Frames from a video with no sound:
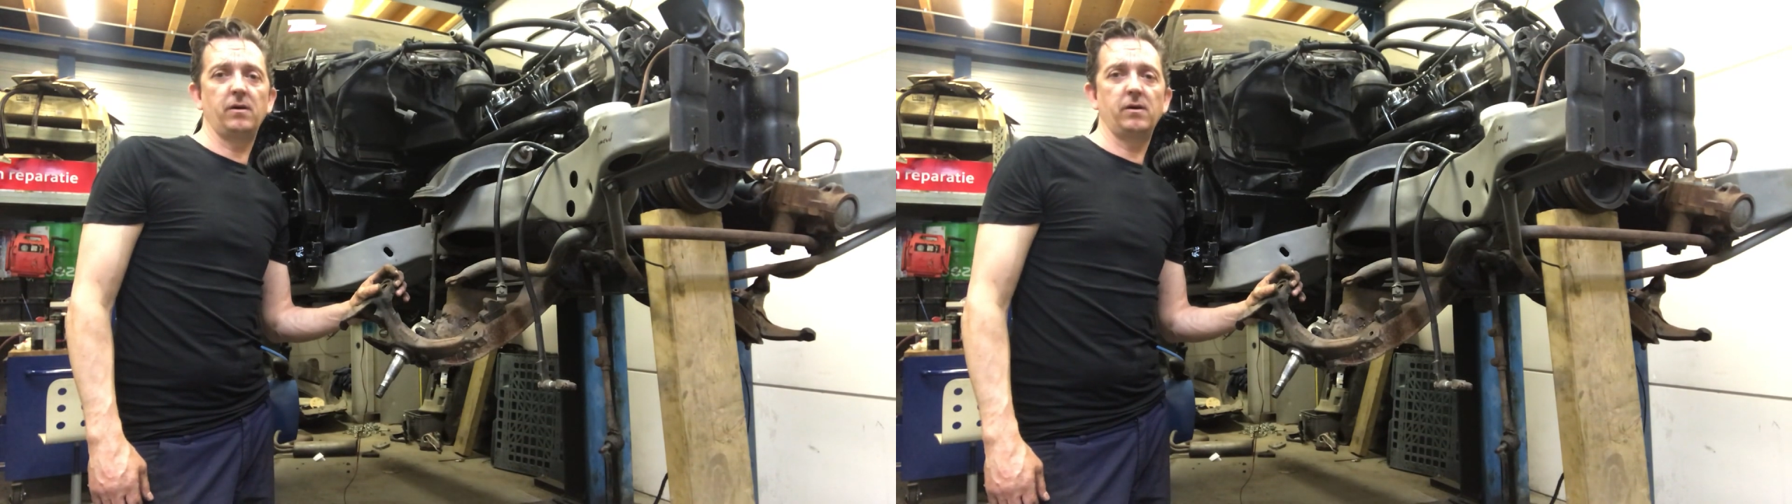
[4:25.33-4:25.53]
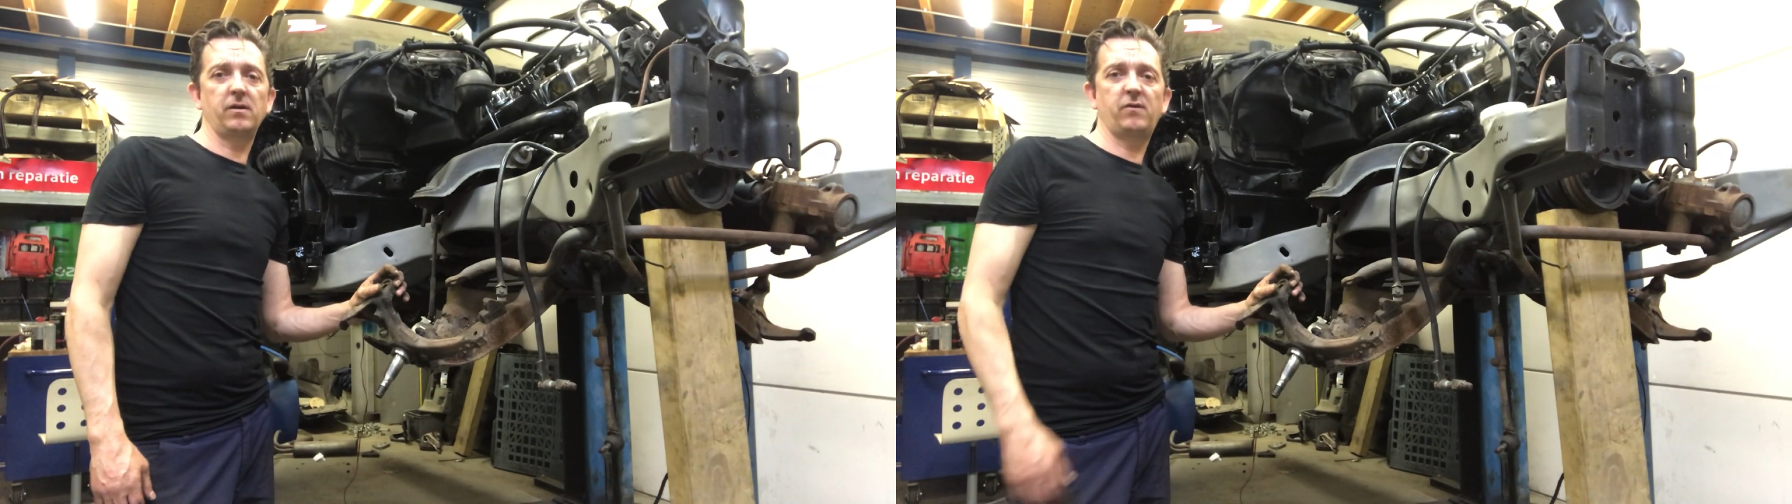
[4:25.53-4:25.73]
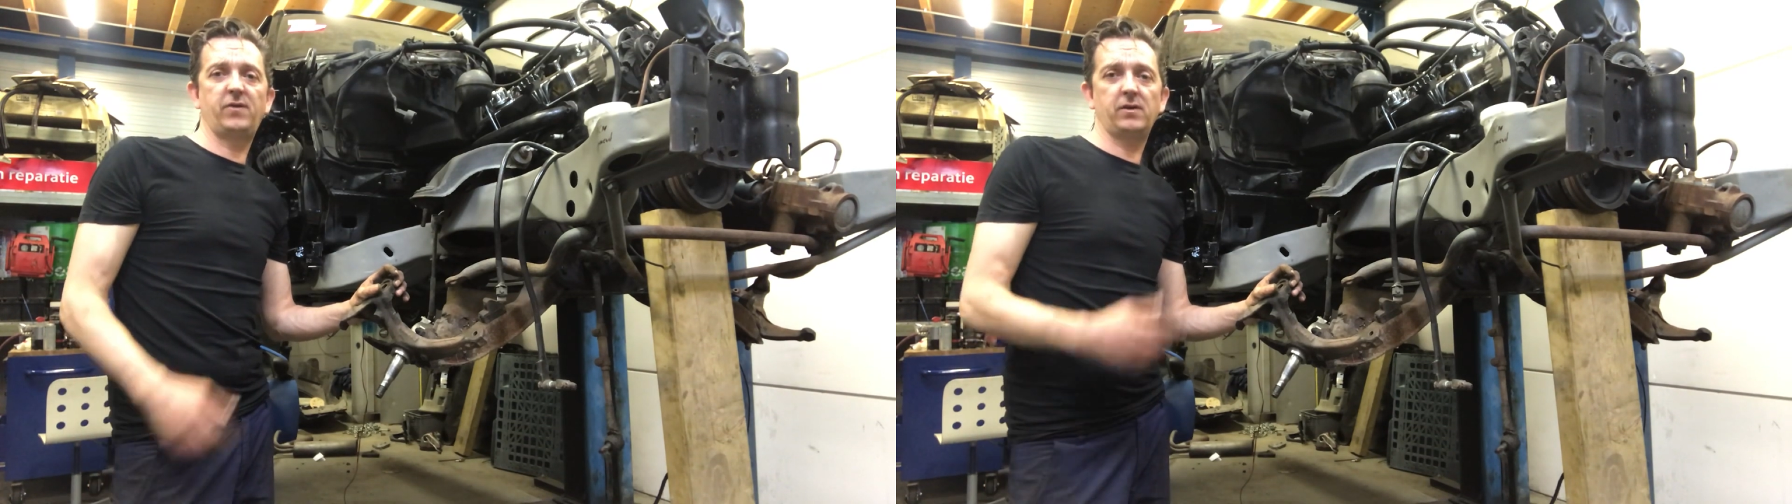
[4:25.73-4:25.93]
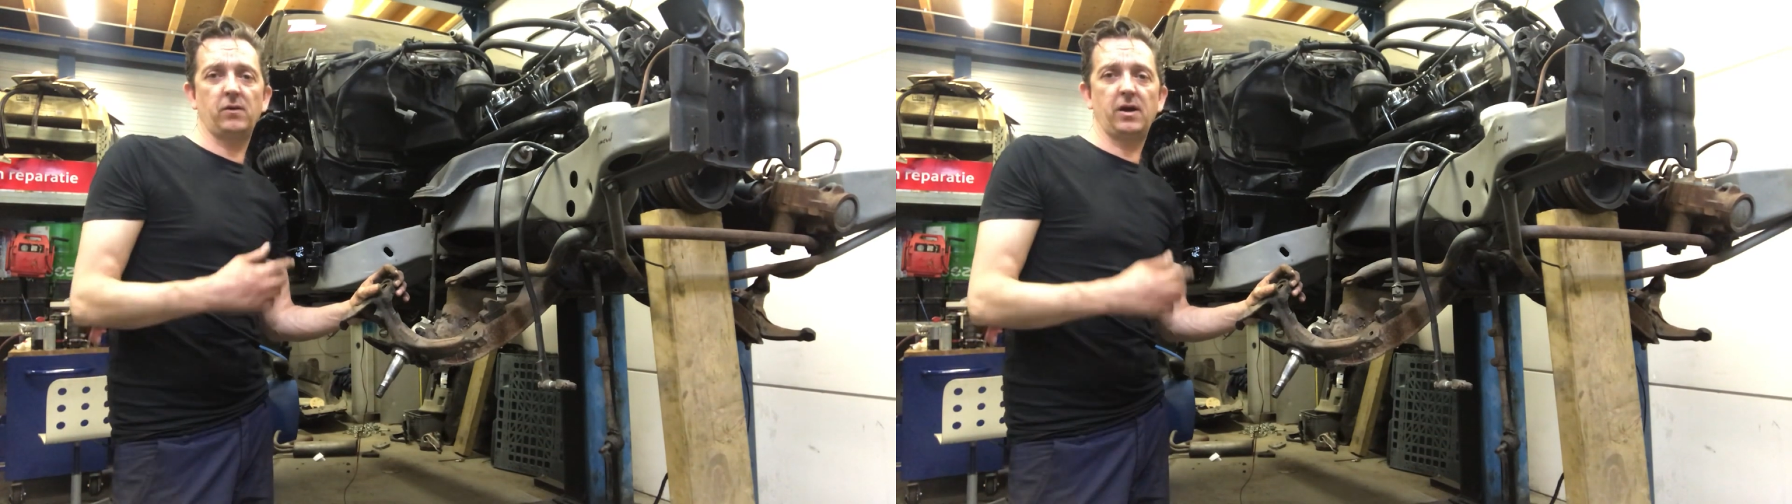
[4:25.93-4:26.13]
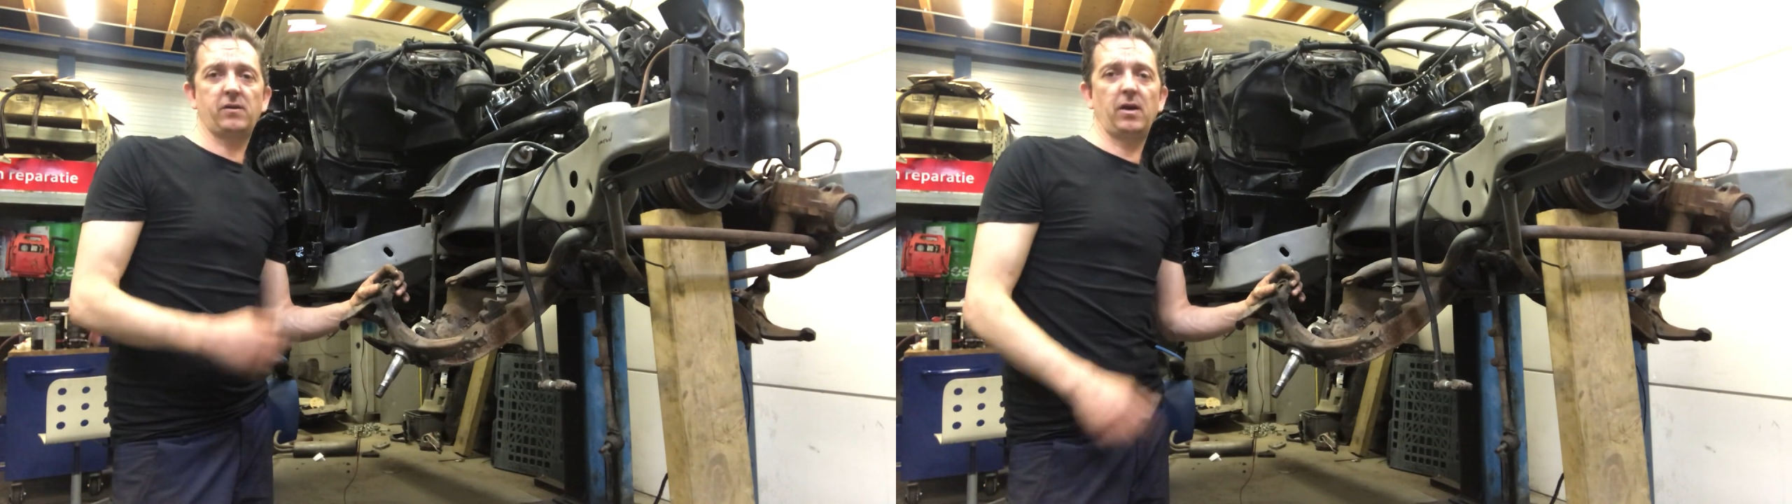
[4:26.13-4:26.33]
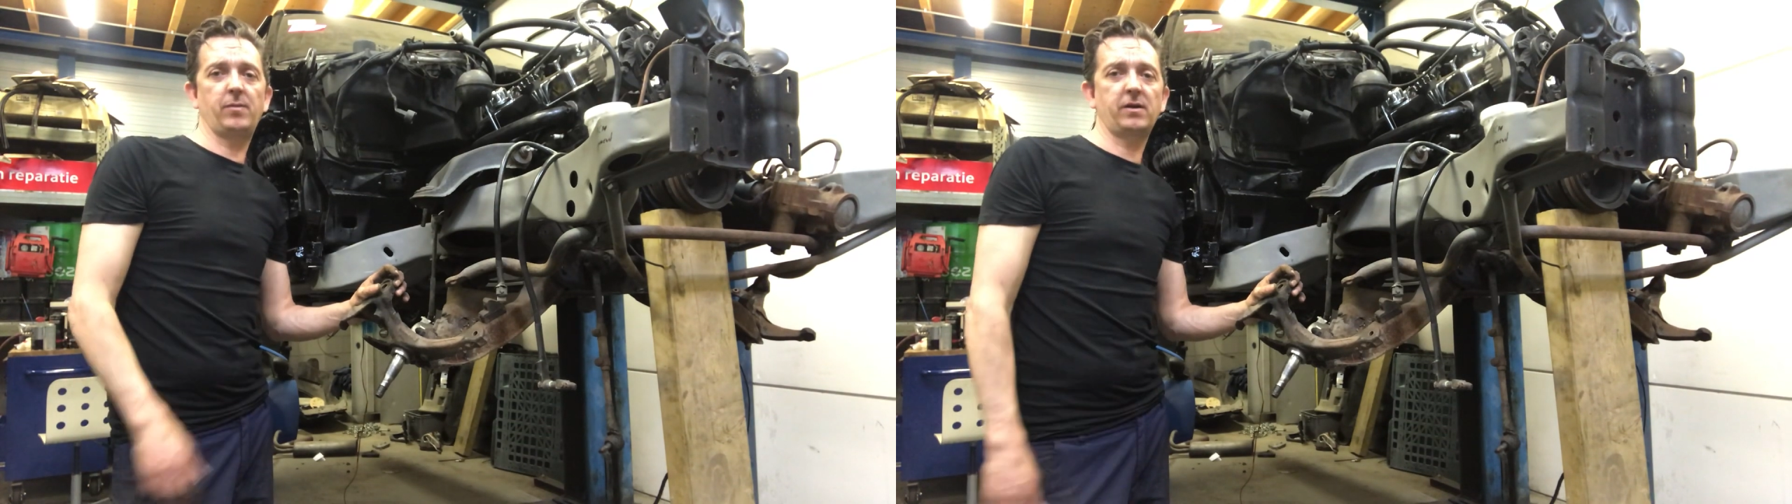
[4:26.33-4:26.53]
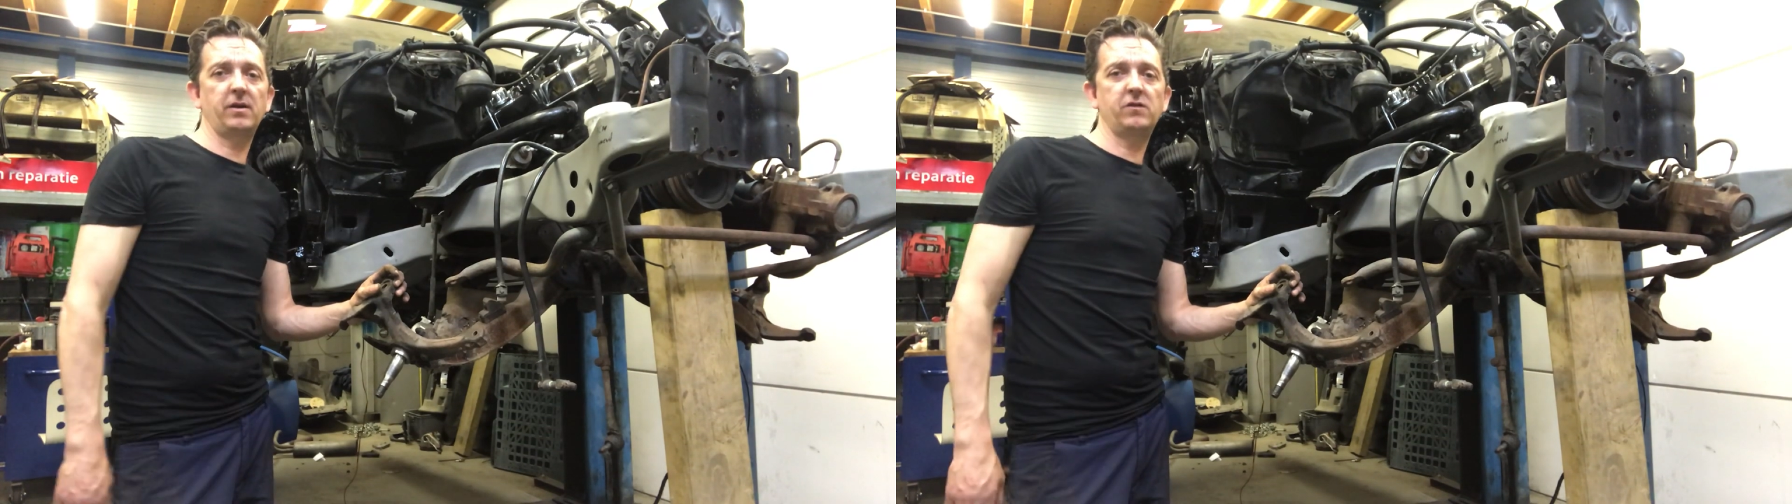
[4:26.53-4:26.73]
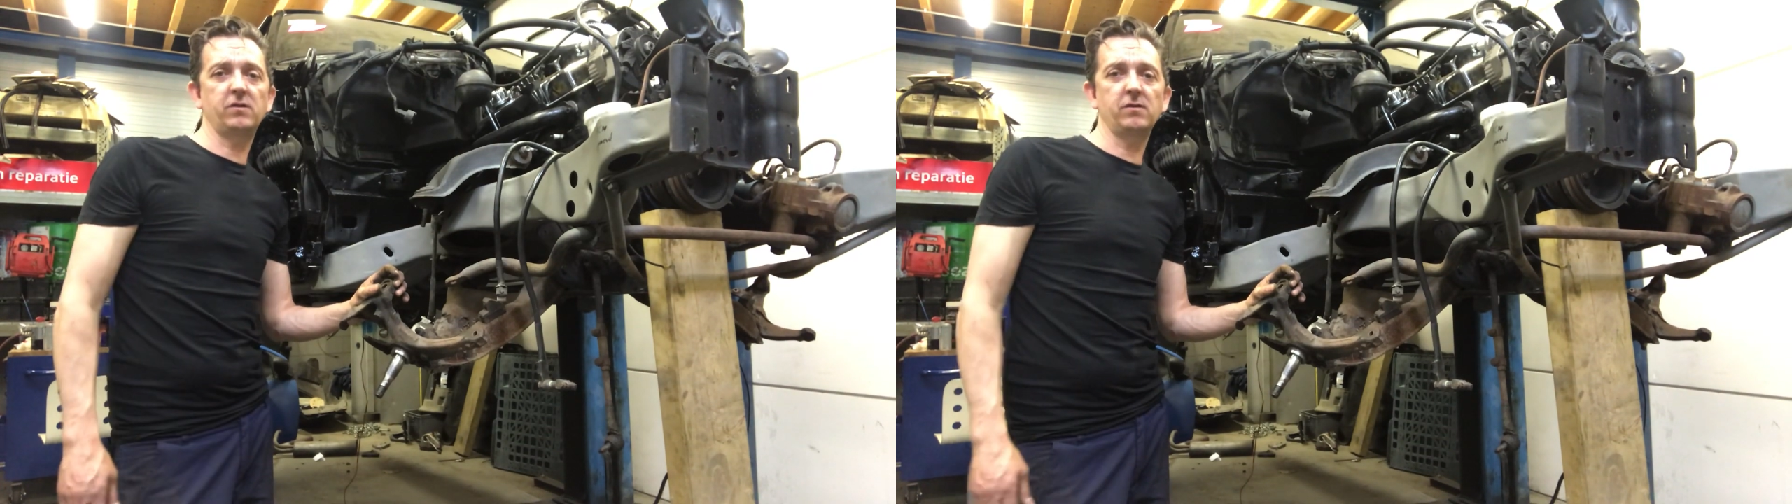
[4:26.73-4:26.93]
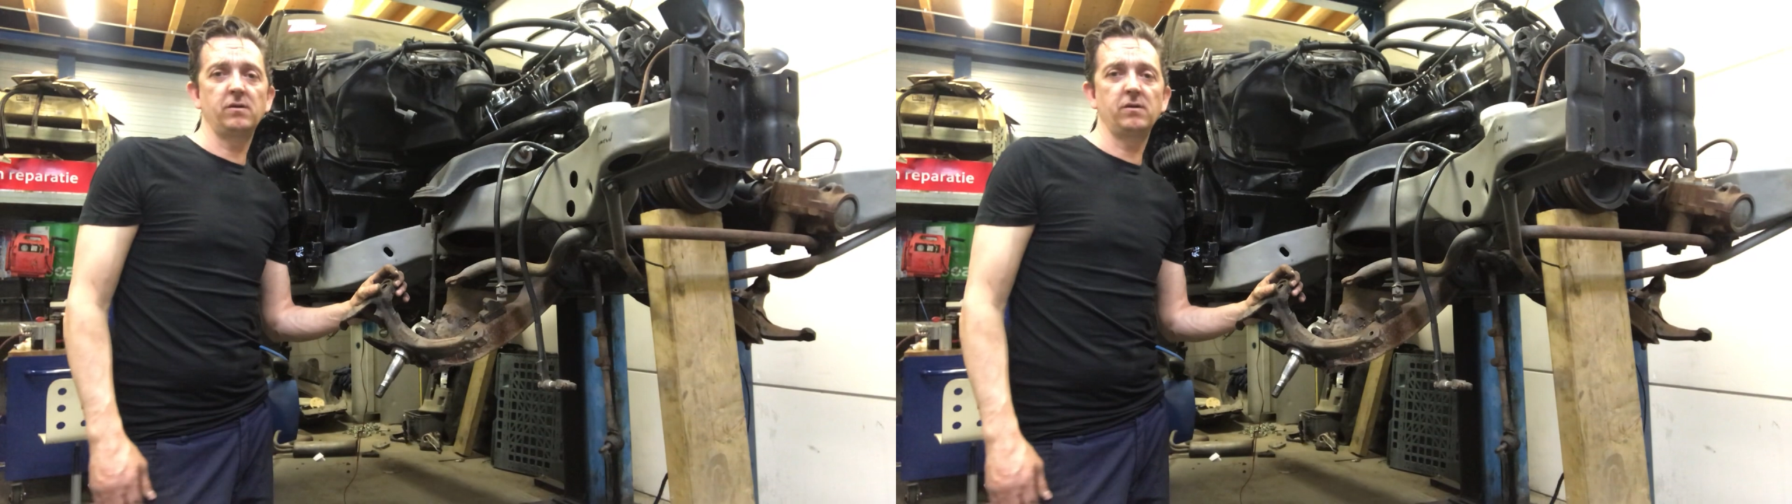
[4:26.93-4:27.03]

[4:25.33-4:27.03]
that fit our application.